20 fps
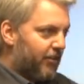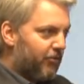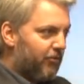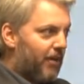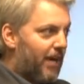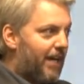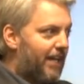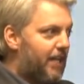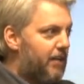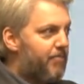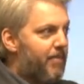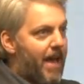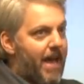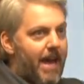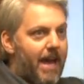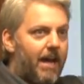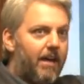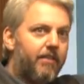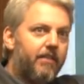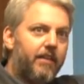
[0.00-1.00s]
rocky
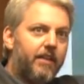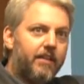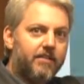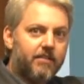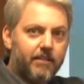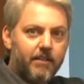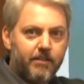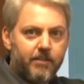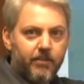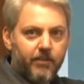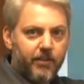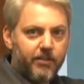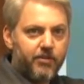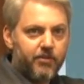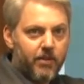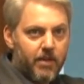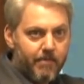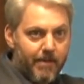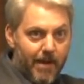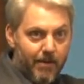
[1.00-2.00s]
path has led to
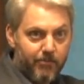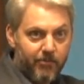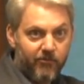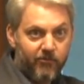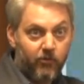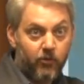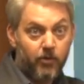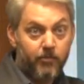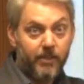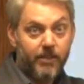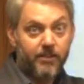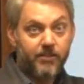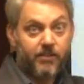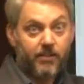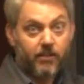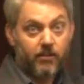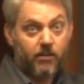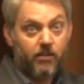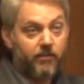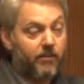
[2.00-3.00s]
extreme outperformance
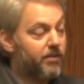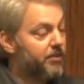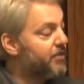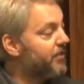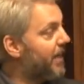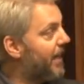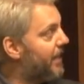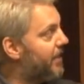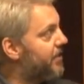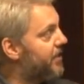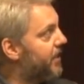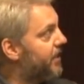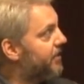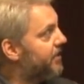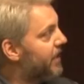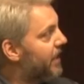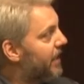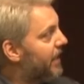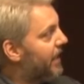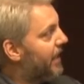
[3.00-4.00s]
in all of our
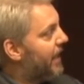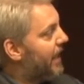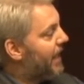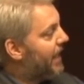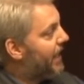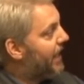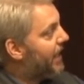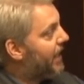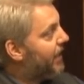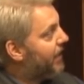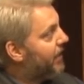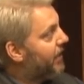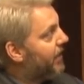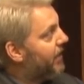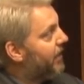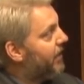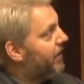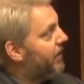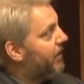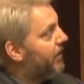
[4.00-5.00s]
strategies. And
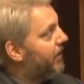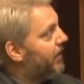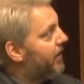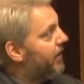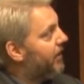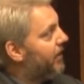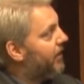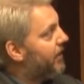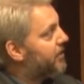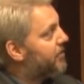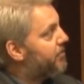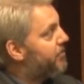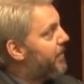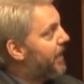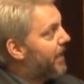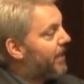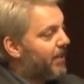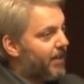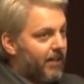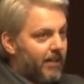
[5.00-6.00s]
it's
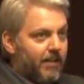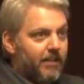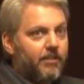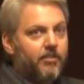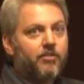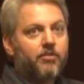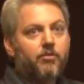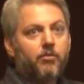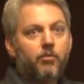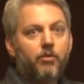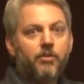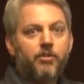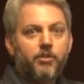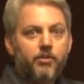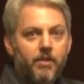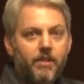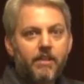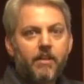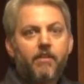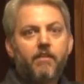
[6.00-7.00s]
because we're
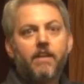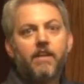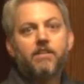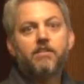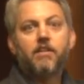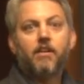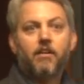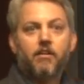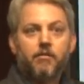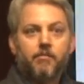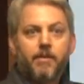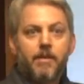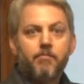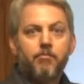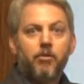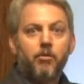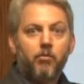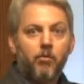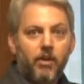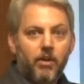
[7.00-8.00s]
doing the things that other
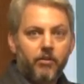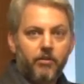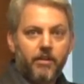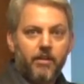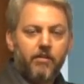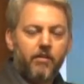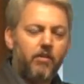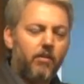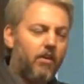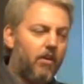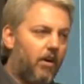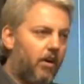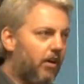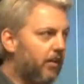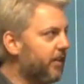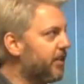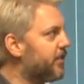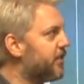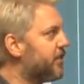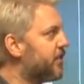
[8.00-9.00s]
people won't. There are
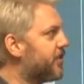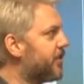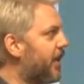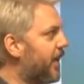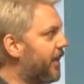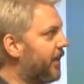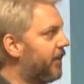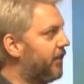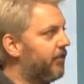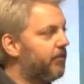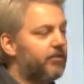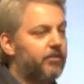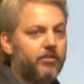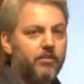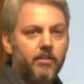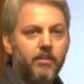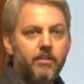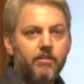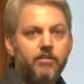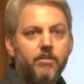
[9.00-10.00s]
all these
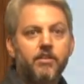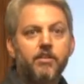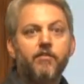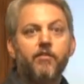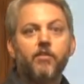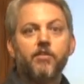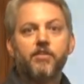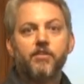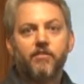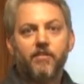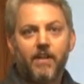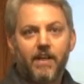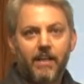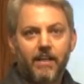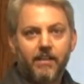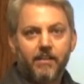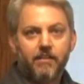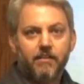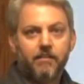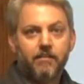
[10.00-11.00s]
incentives to
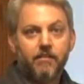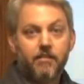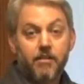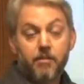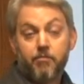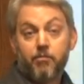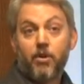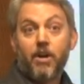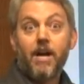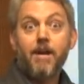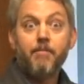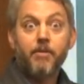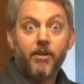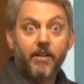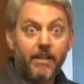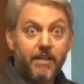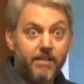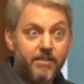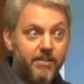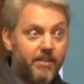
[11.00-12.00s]
diversify. The
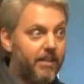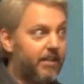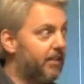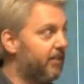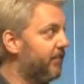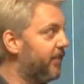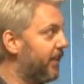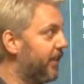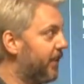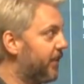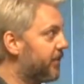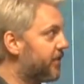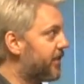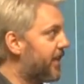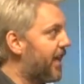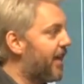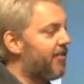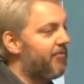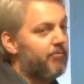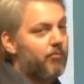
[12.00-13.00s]
primary incentive is
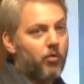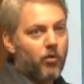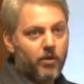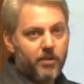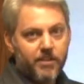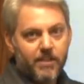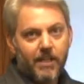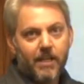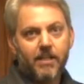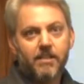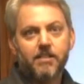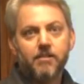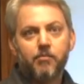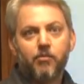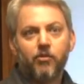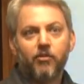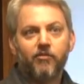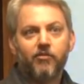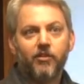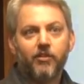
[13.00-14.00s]
to have more stocks in the
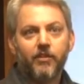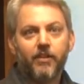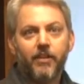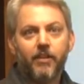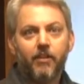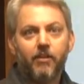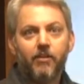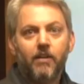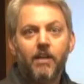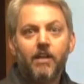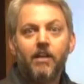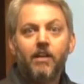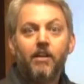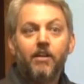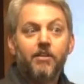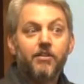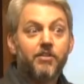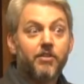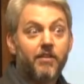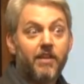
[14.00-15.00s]
portfolio
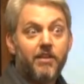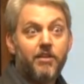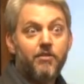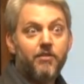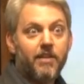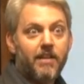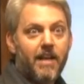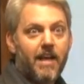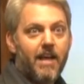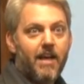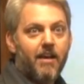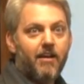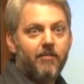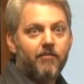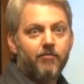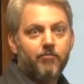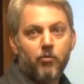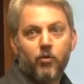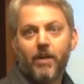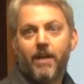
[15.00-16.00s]
so that you can
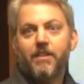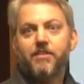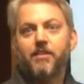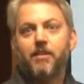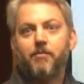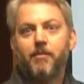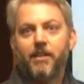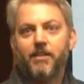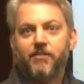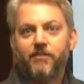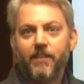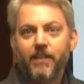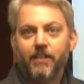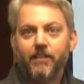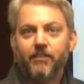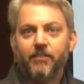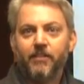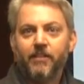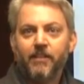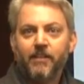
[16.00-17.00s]
have more asset based
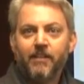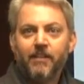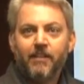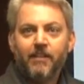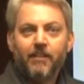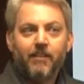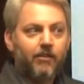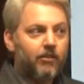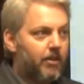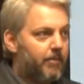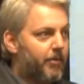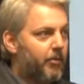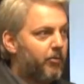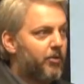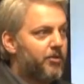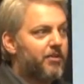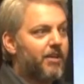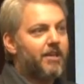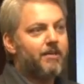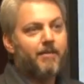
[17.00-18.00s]
fees. I mean,
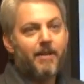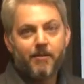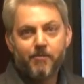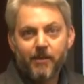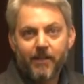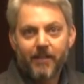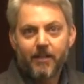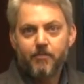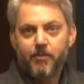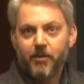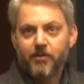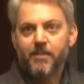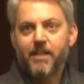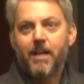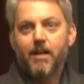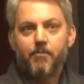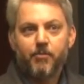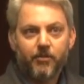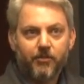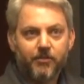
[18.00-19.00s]
we're trying to make money. Bares
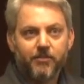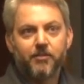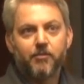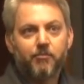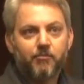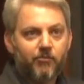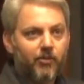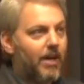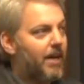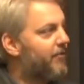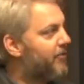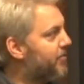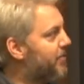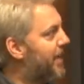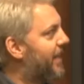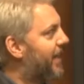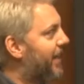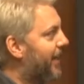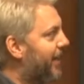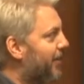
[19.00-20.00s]
Capital is a
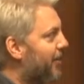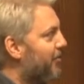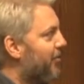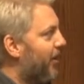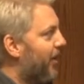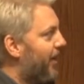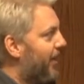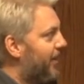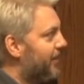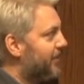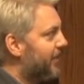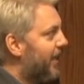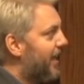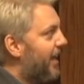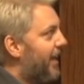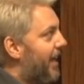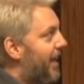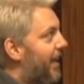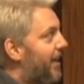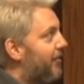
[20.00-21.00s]
profit-making enterprise.
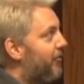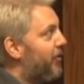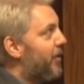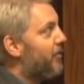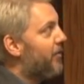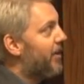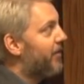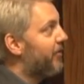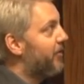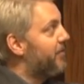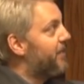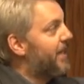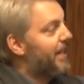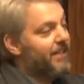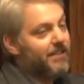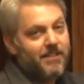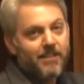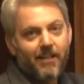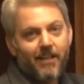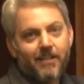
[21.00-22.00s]
And if we went from
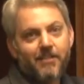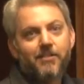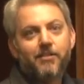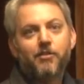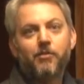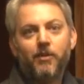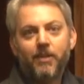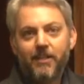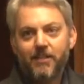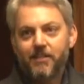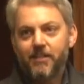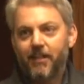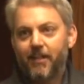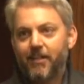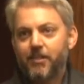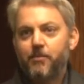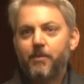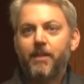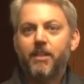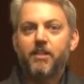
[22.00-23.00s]
10 stocks to 20
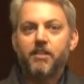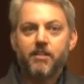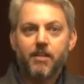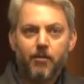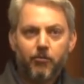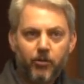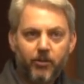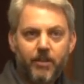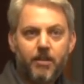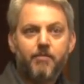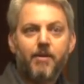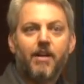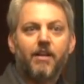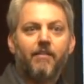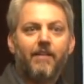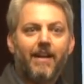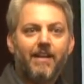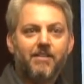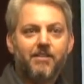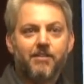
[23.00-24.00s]
stocks, we could double the amount
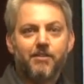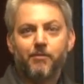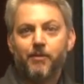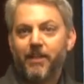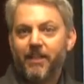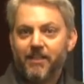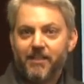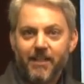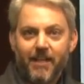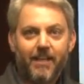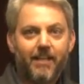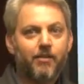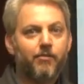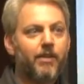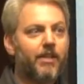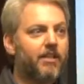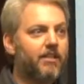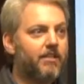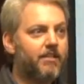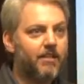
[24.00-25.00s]
of assets we could take and
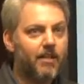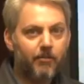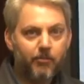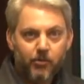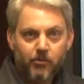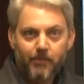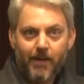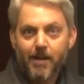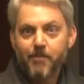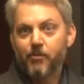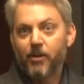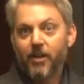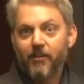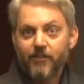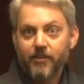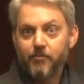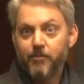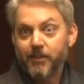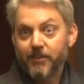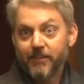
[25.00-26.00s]
we could double my
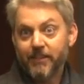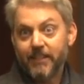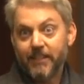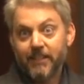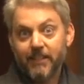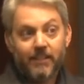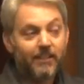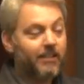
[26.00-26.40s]
profitability.